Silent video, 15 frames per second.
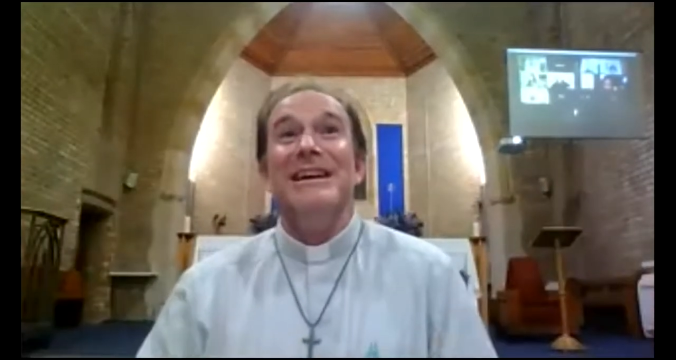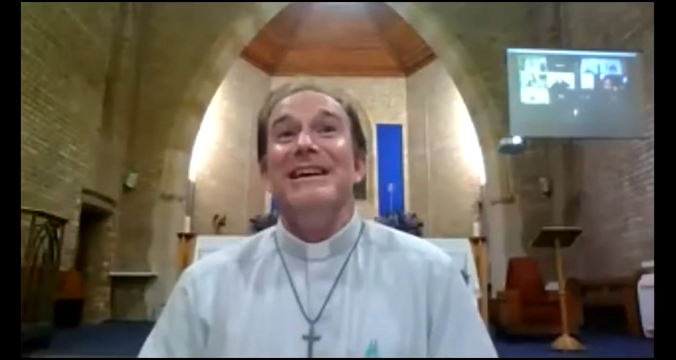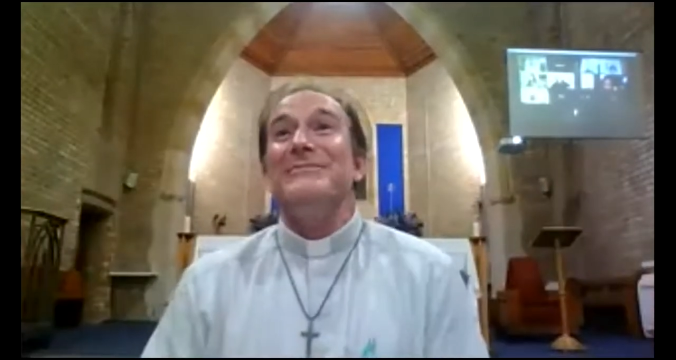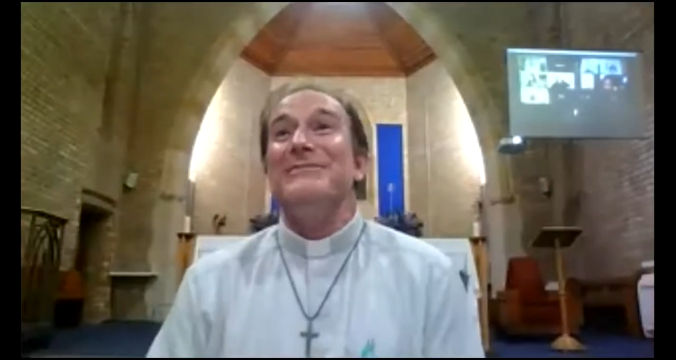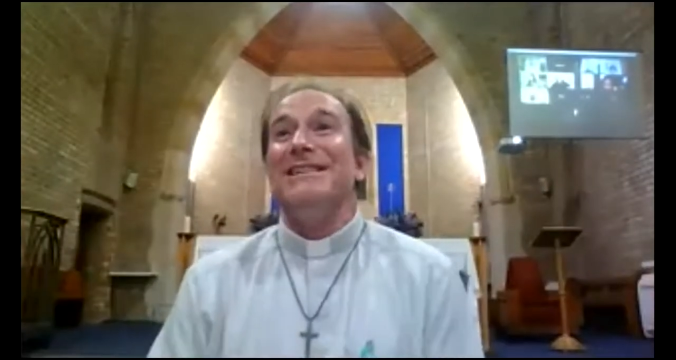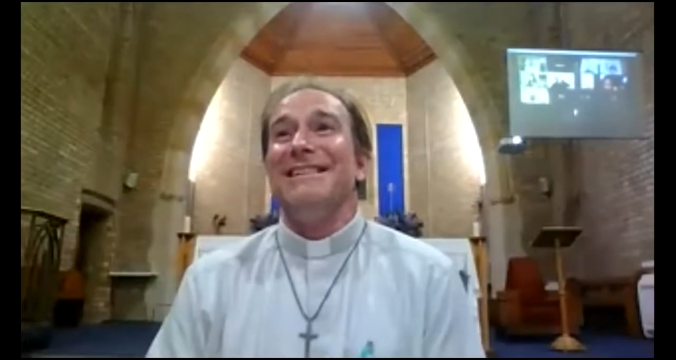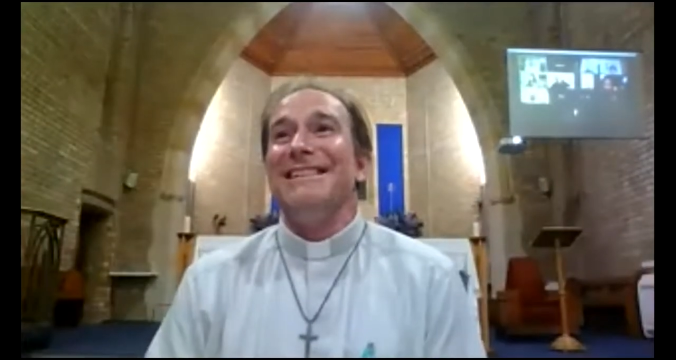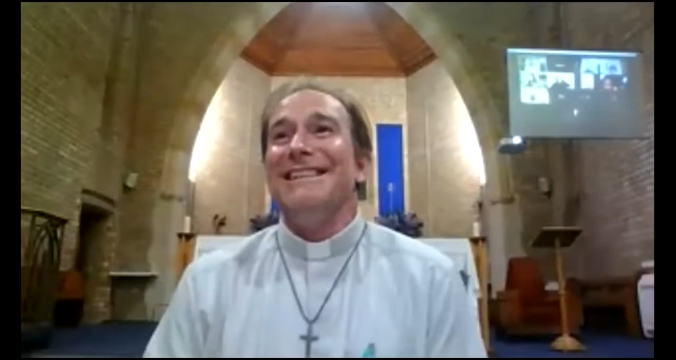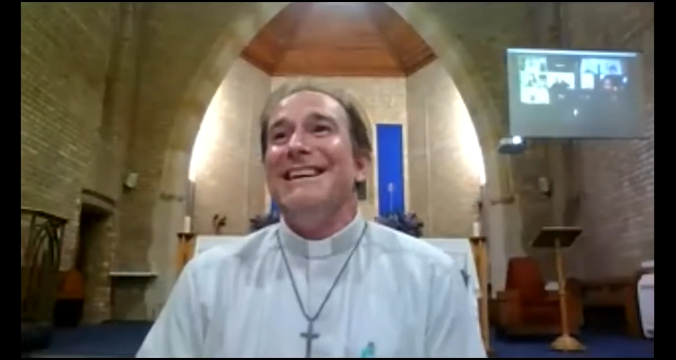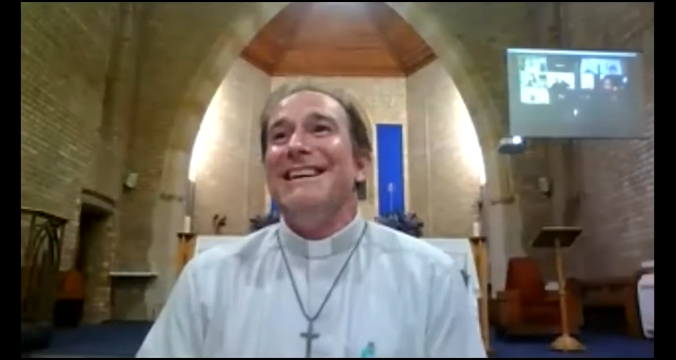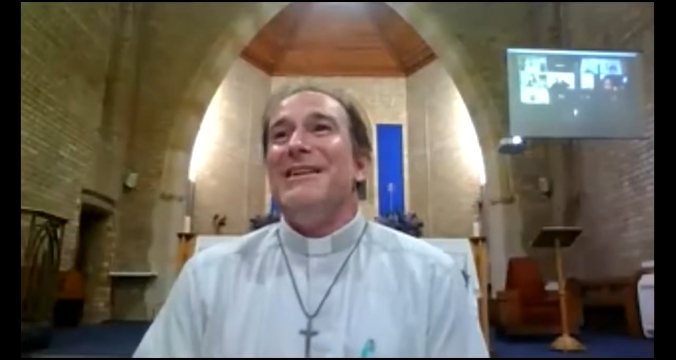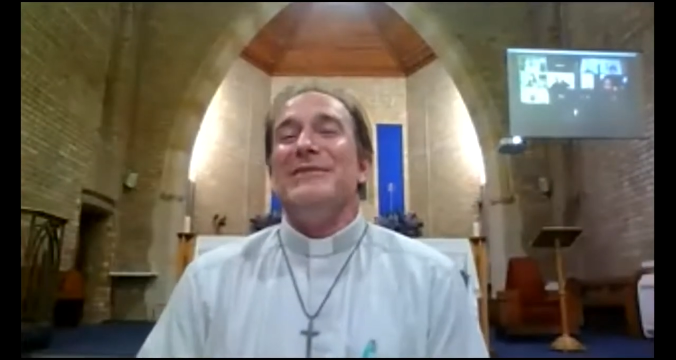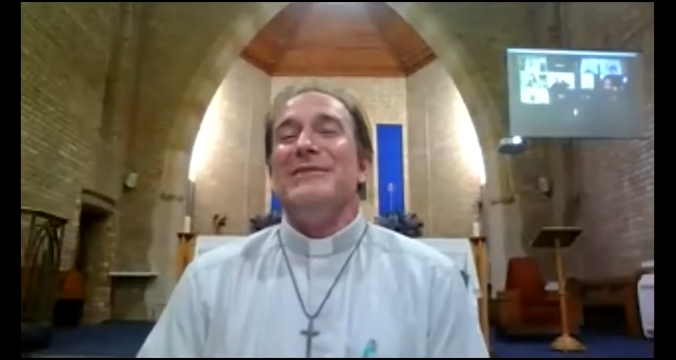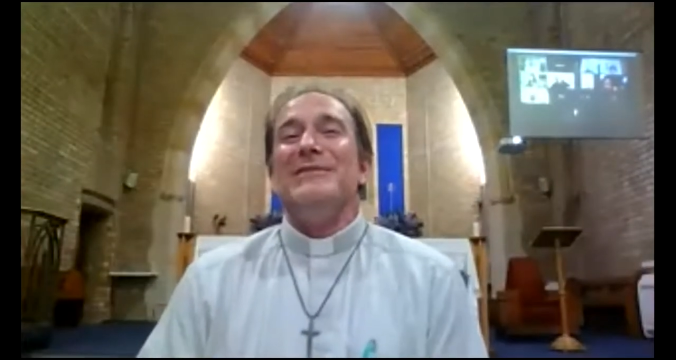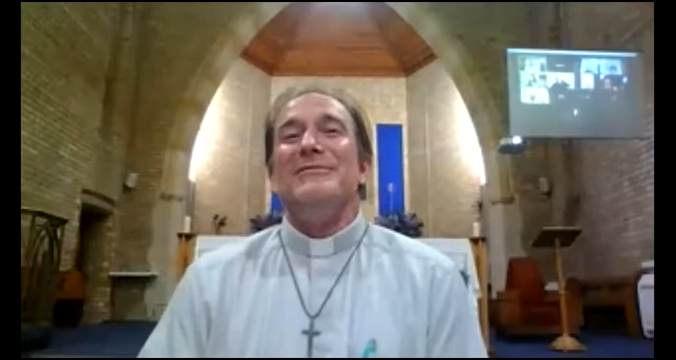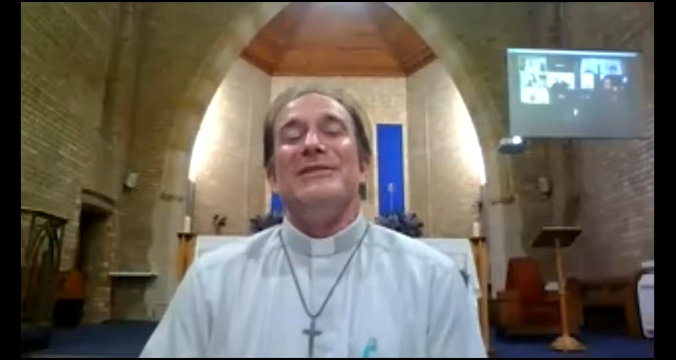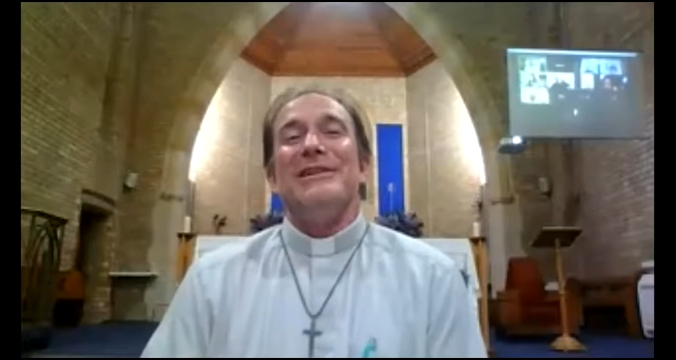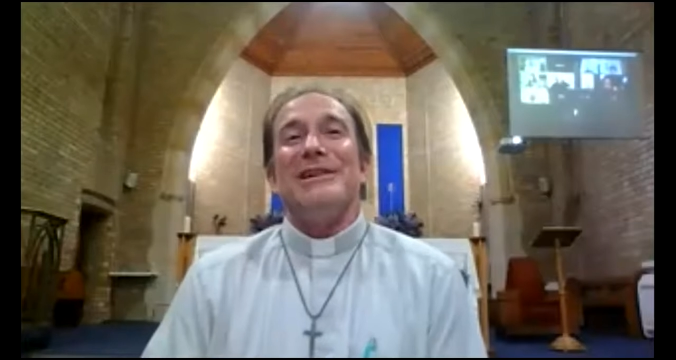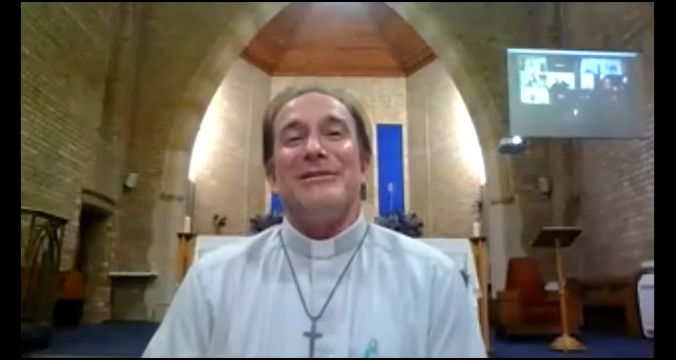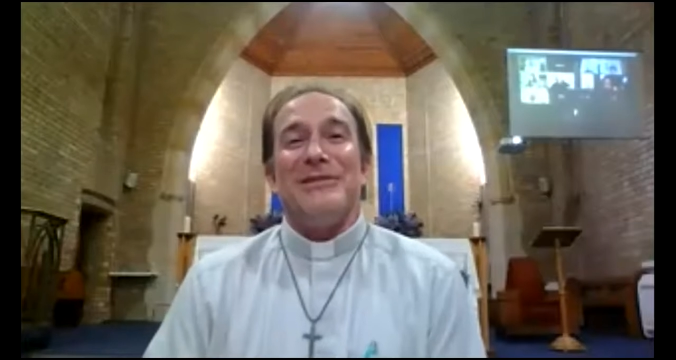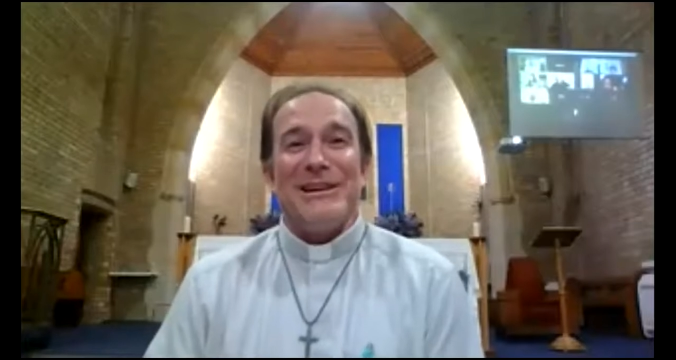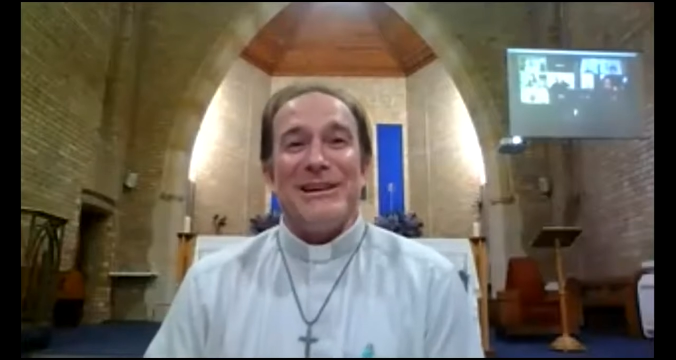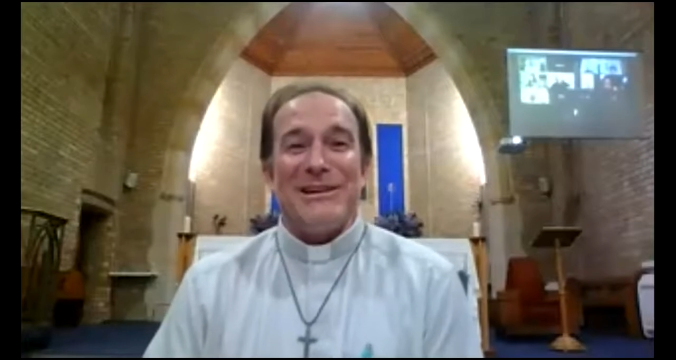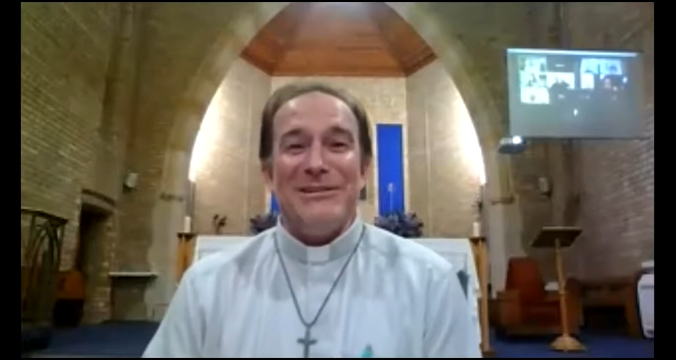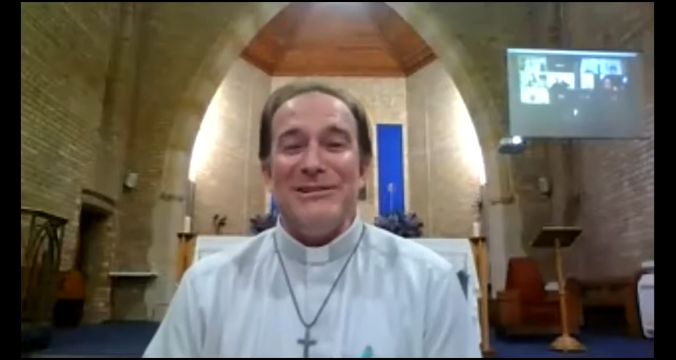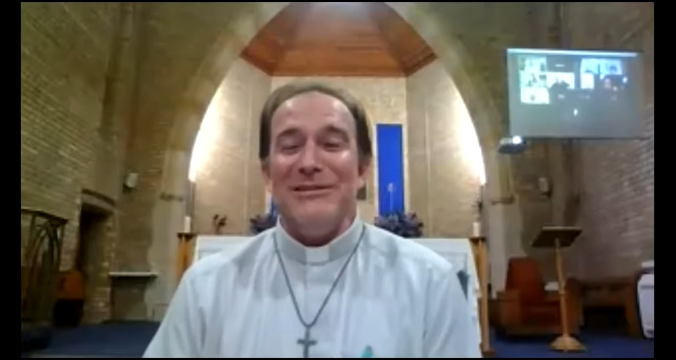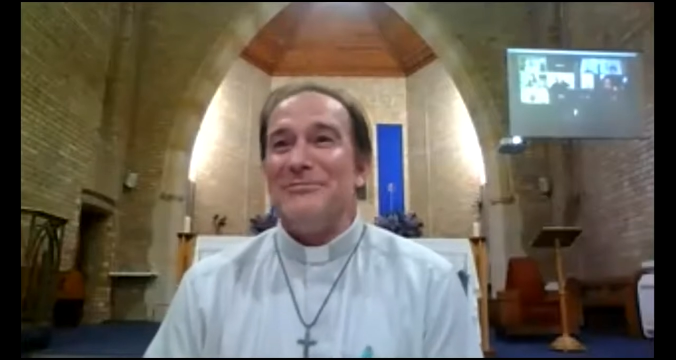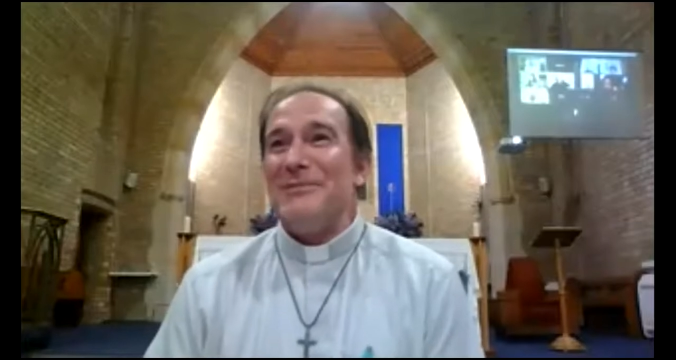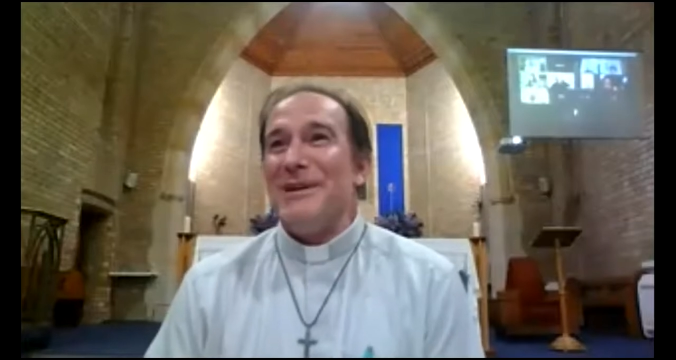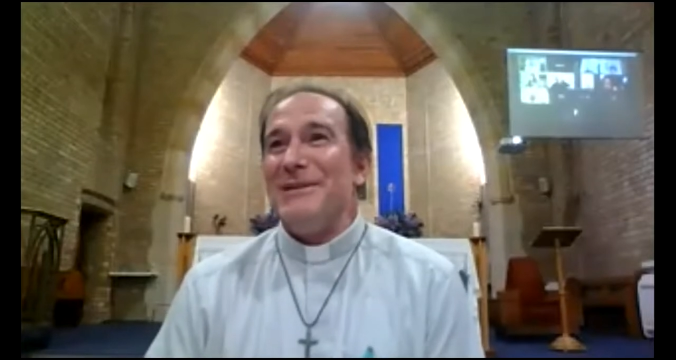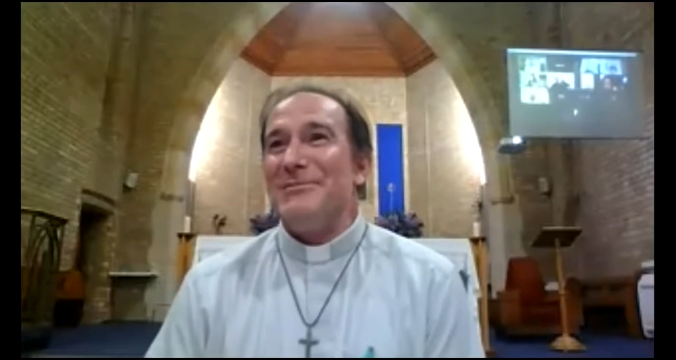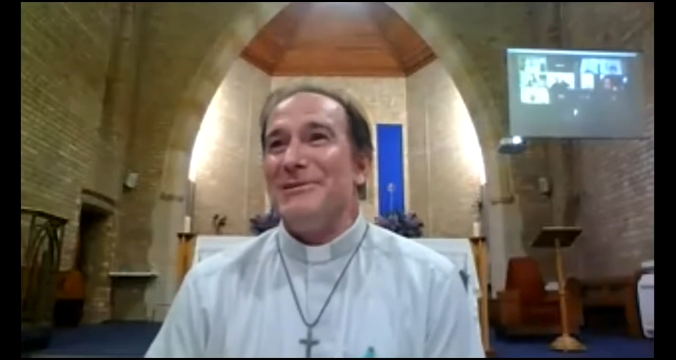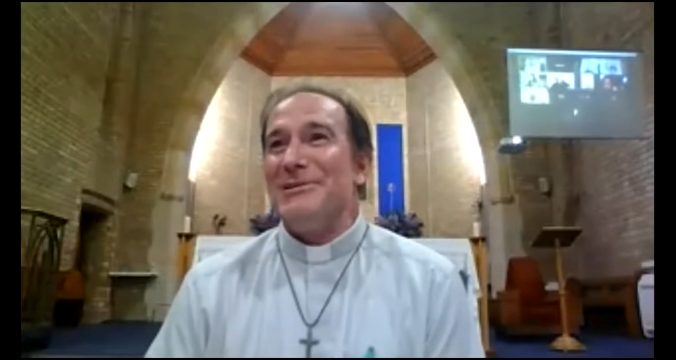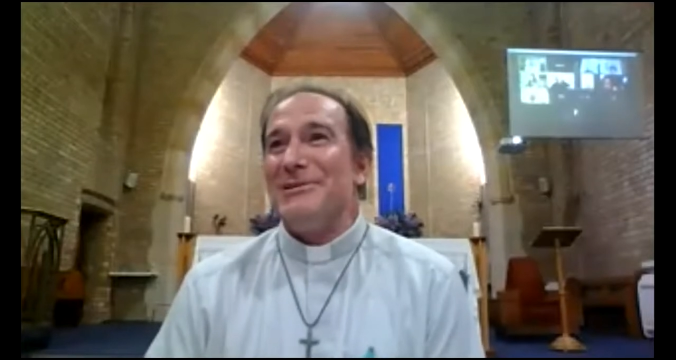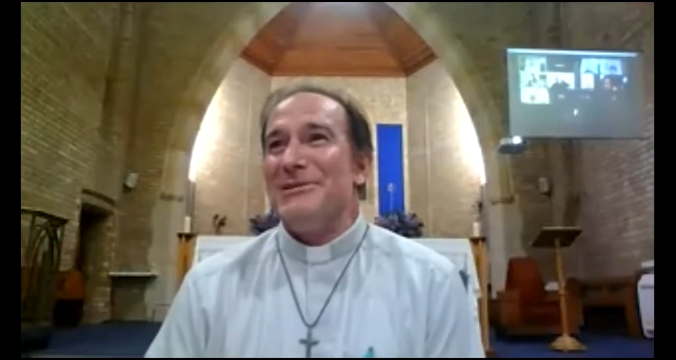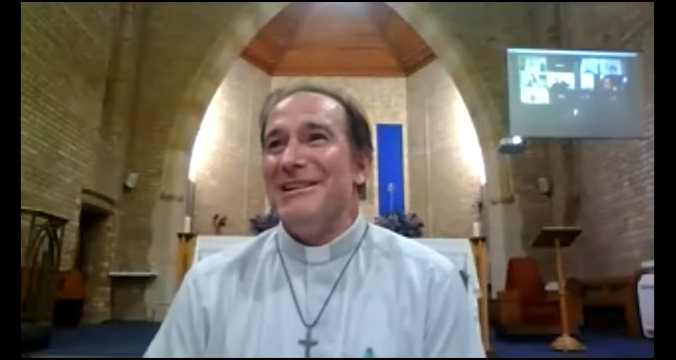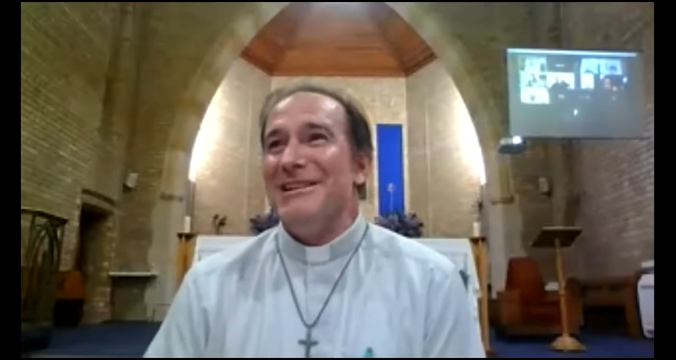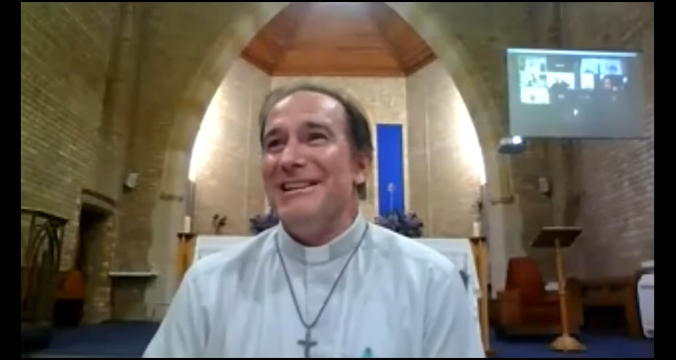But I've been very critical of people who,